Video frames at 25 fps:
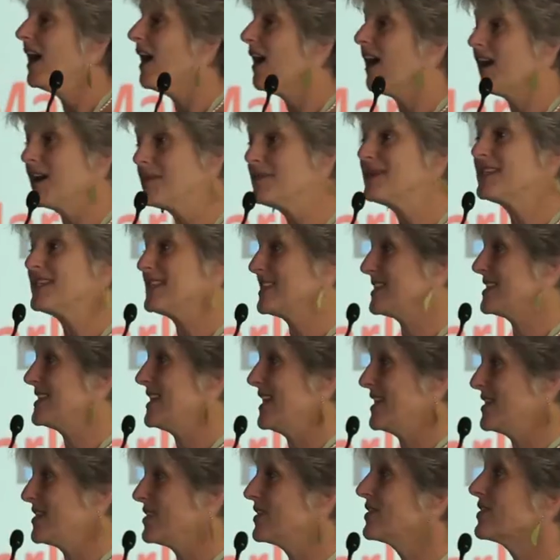I missed the
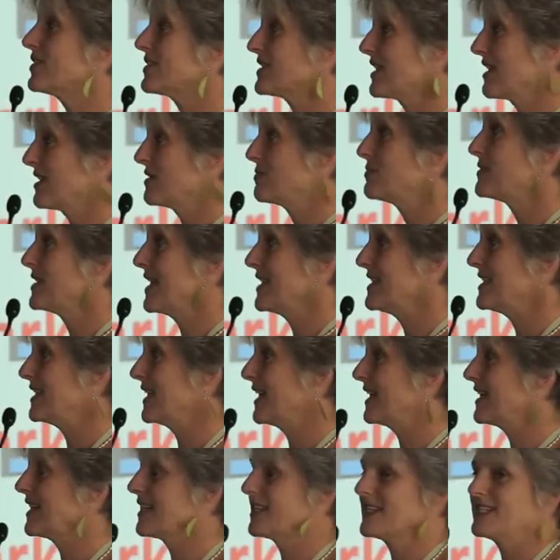session because I was
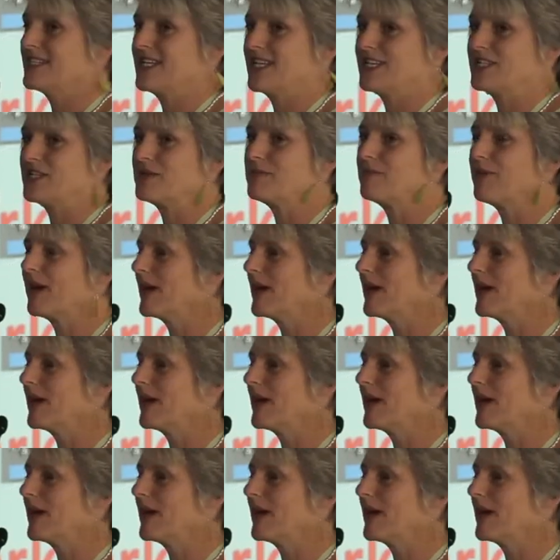presenting at another session,